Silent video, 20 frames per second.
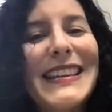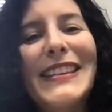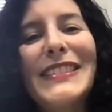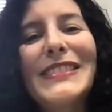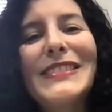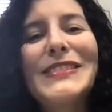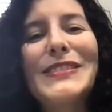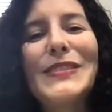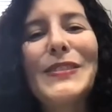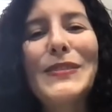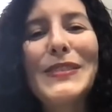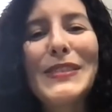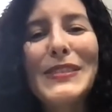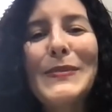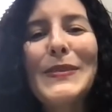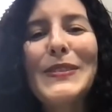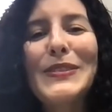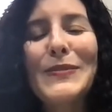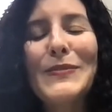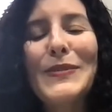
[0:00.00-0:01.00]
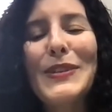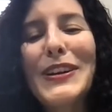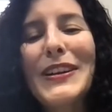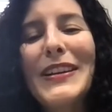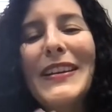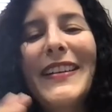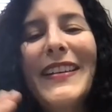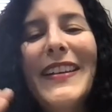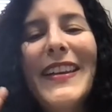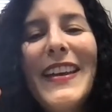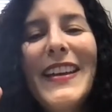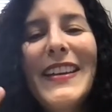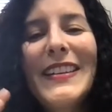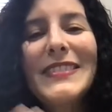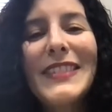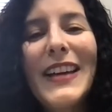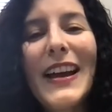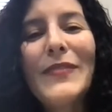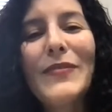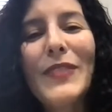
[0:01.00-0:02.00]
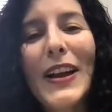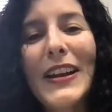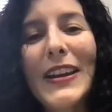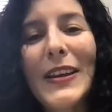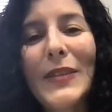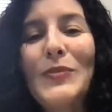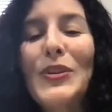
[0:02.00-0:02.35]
And so this semester, we're going to dive right in.